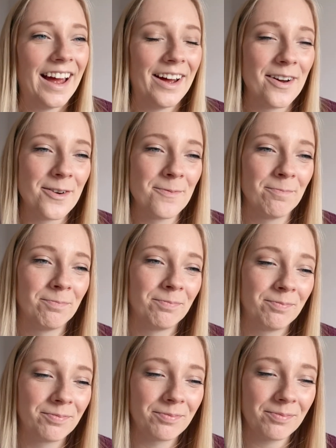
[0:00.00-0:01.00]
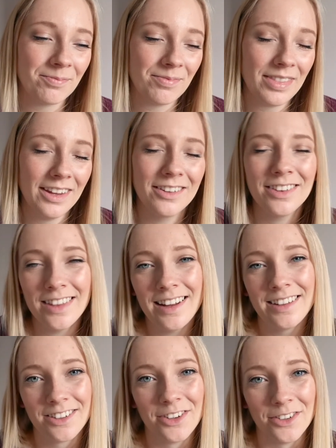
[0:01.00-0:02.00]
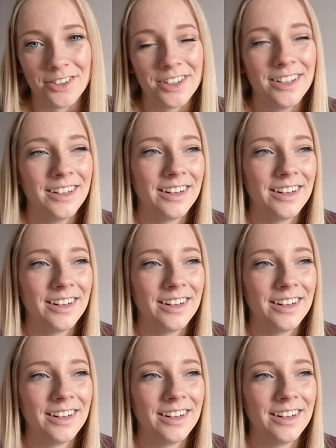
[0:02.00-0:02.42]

So that is good,